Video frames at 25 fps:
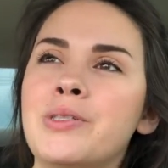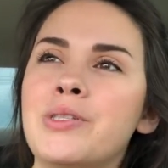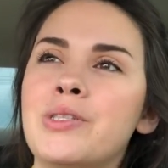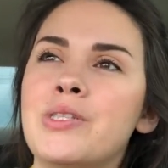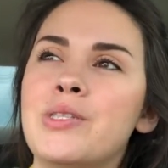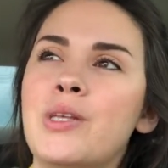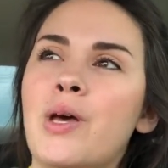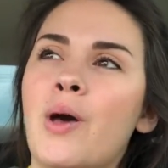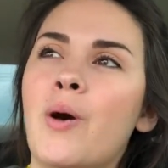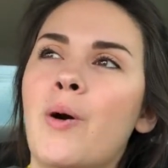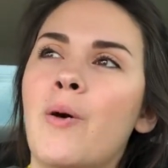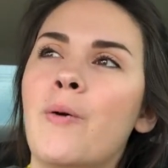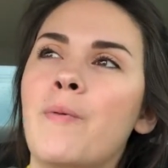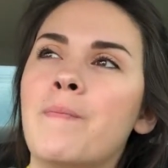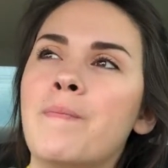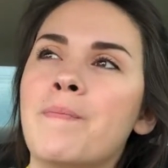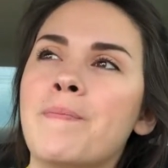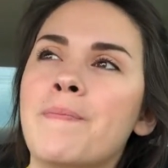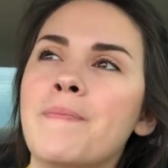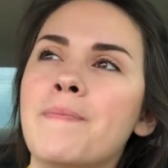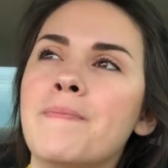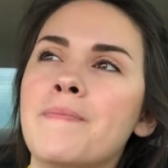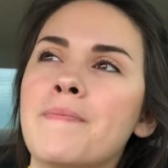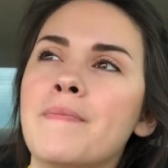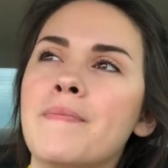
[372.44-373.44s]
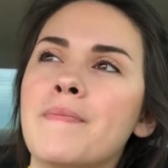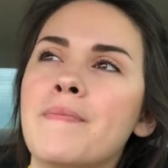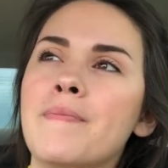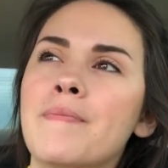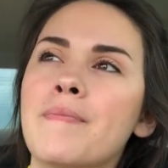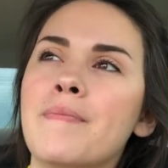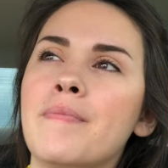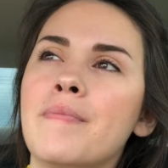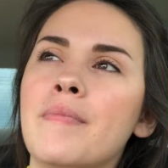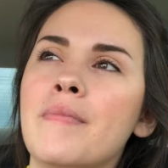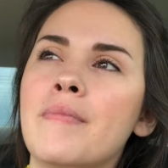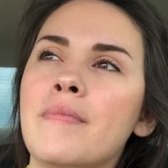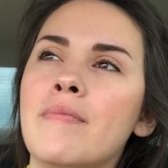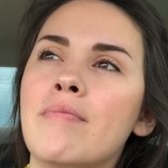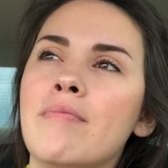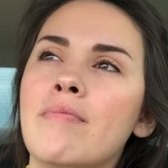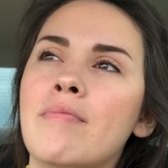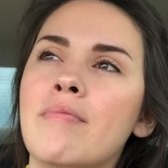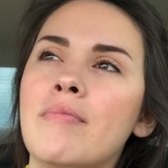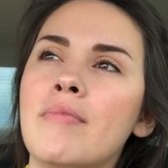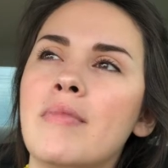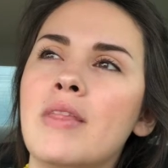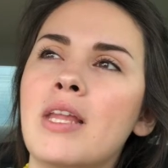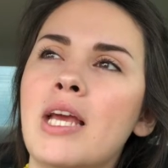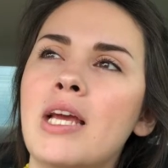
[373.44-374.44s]
So
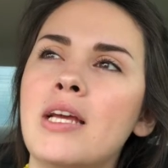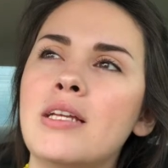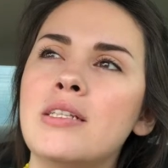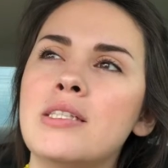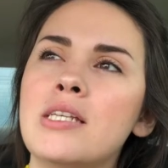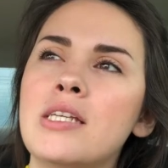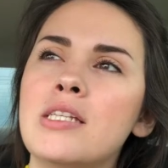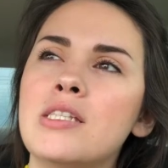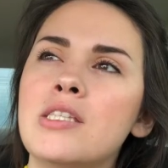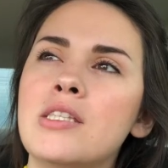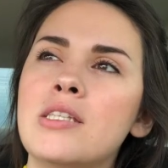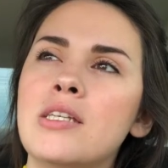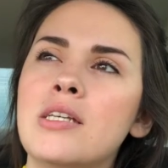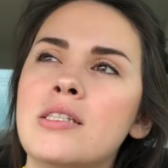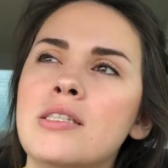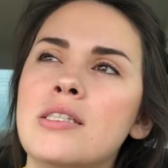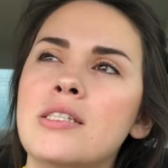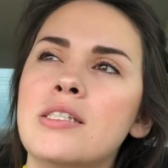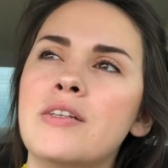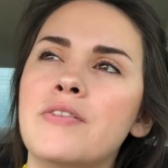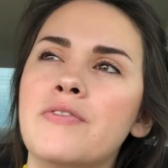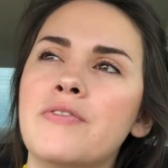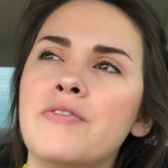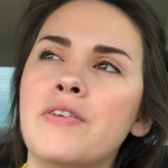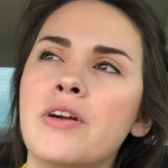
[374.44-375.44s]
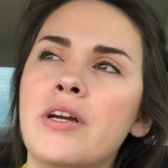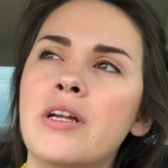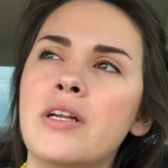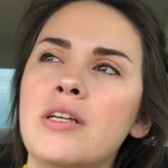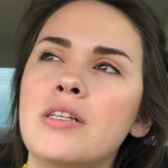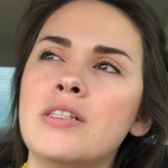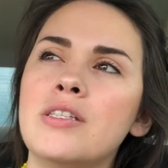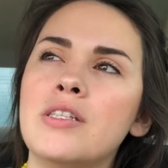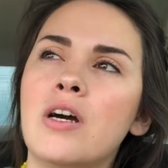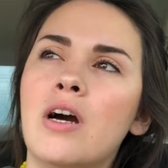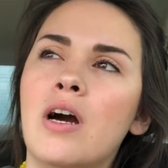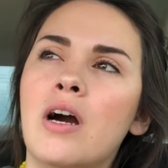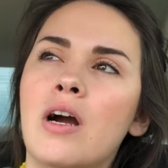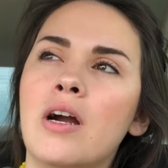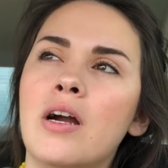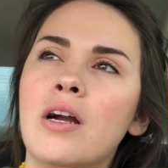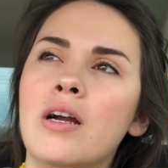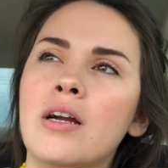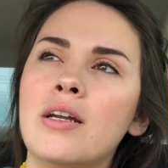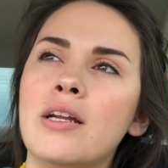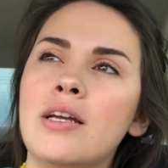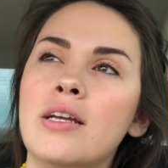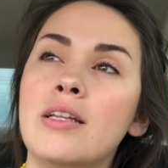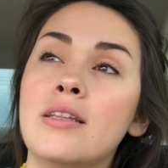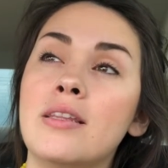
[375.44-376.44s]
it's different. It's
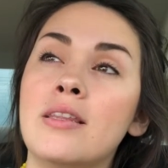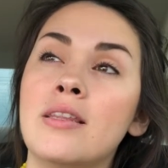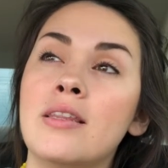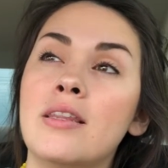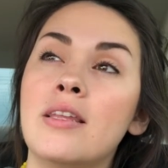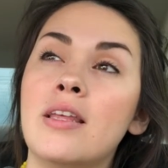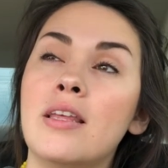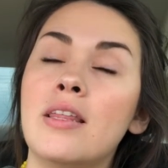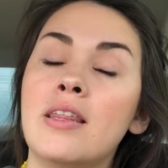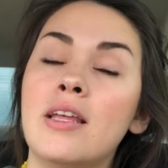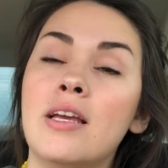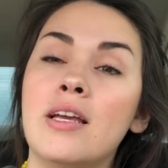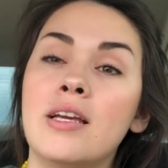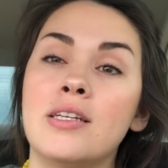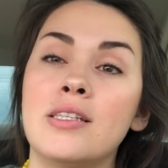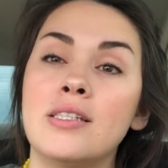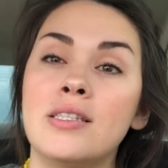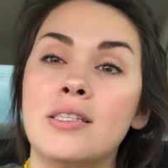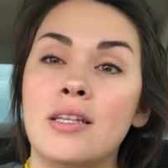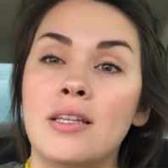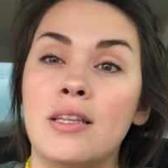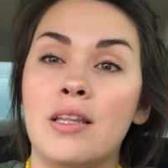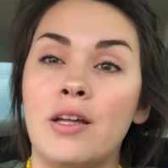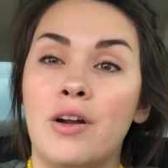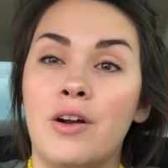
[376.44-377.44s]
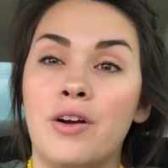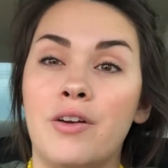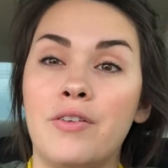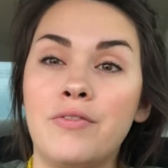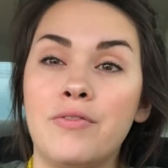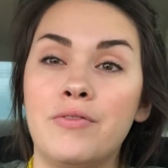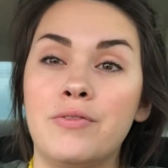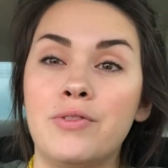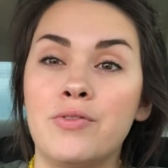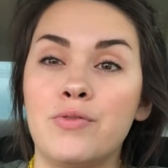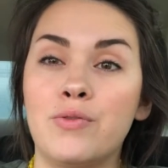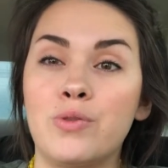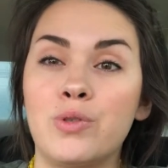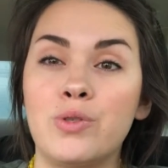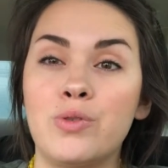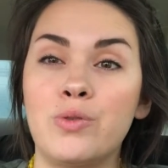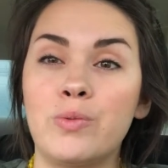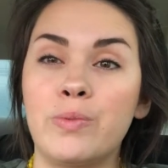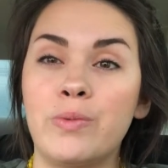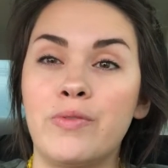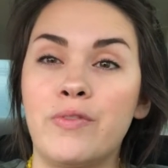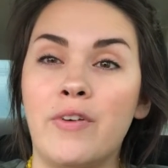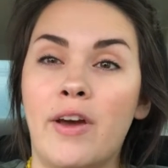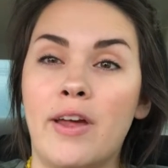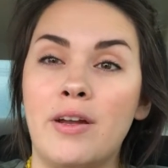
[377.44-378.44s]
hard. And the thing is that our divorce
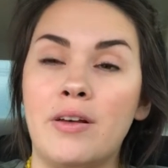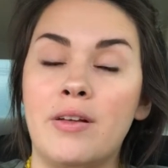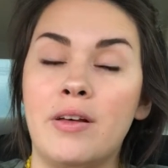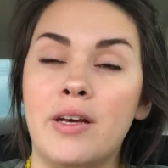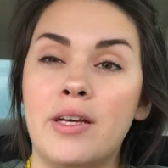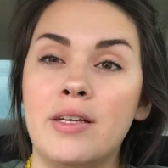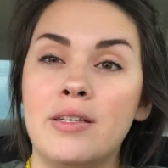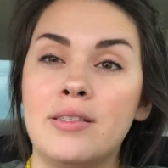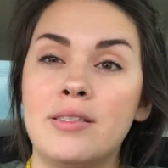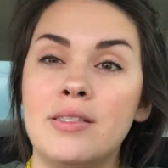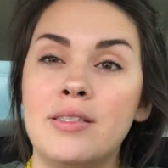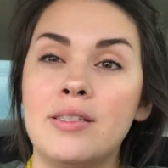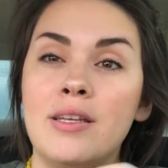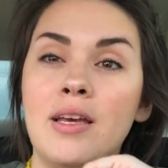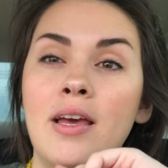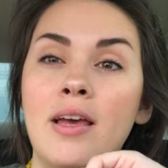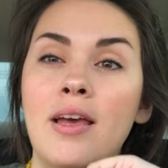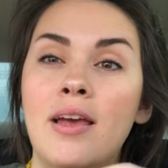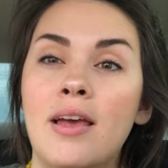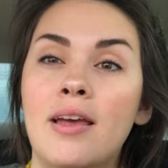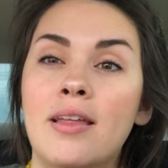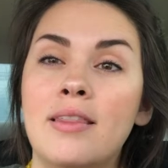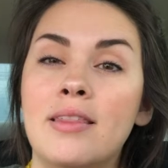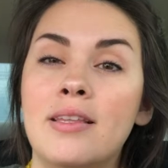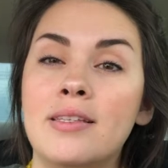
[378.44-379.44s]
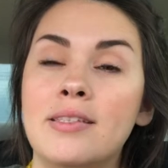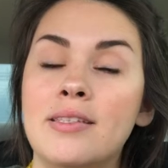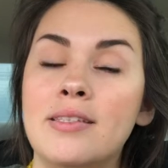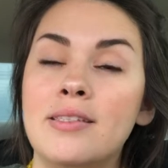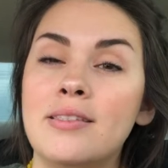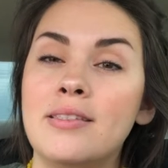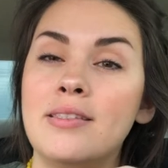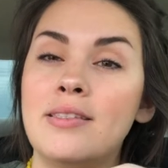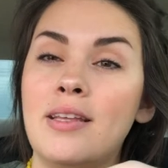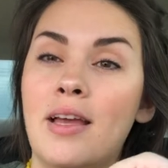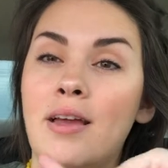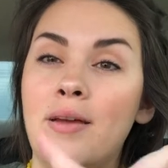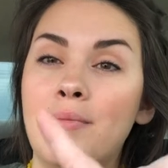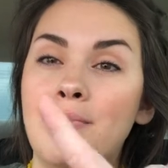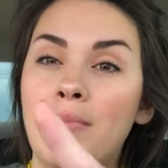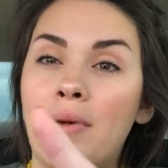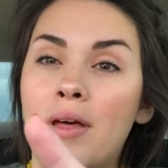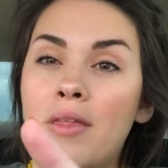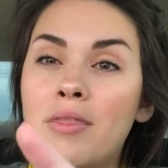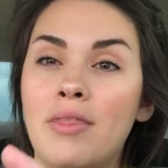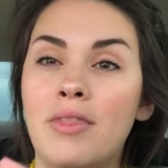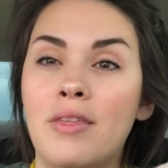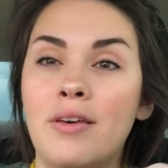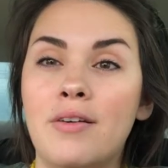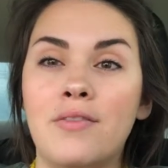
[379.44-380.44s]
will be finalized the same
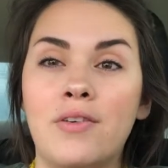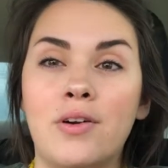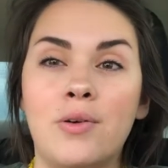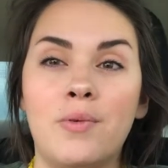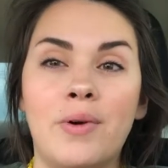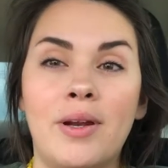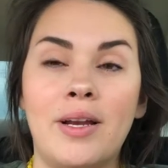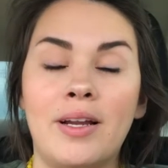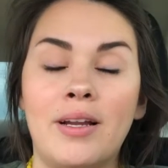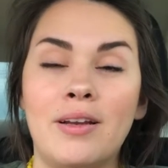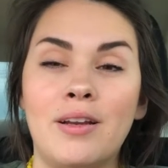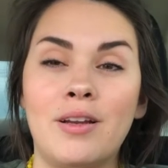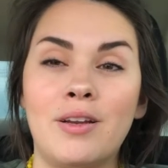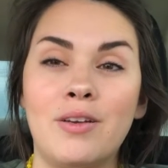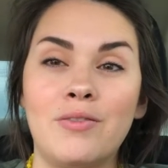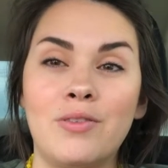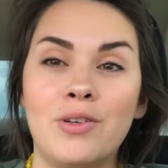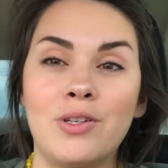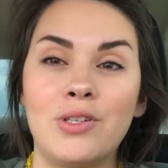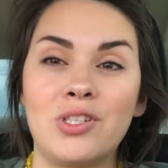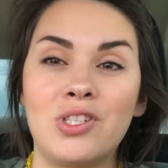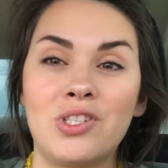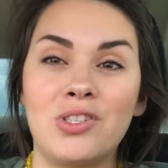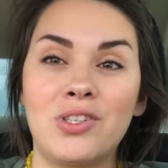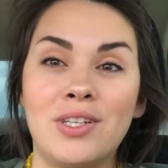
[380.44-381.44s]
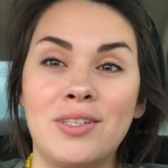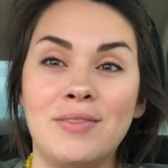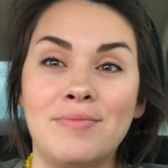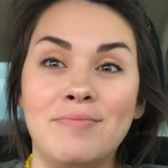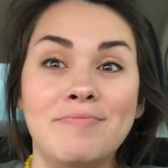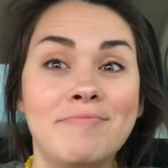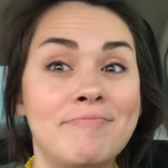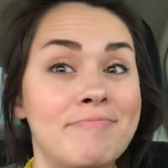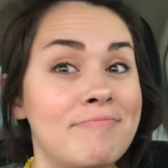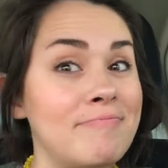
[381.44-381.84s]
month of our wedding anniversary.